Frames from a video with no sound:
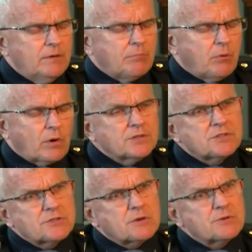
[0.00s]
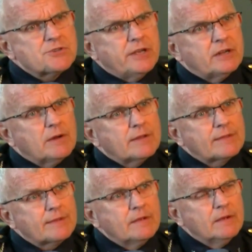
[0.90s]
the equal importance
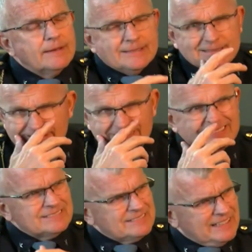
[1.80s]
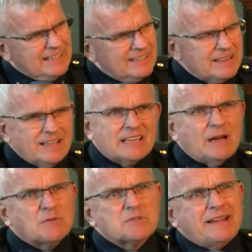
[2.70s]
associated with.
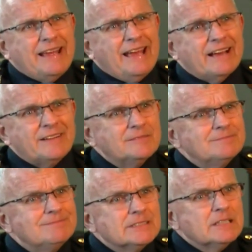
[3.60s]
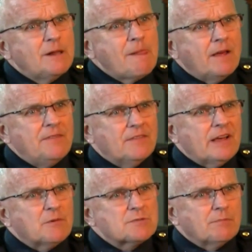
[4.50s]
I think that was my dad.
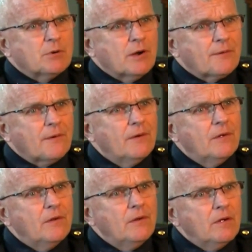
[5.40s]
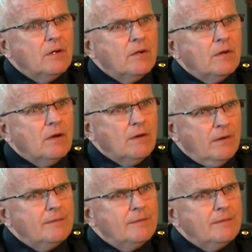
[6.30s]
I think that was my brother.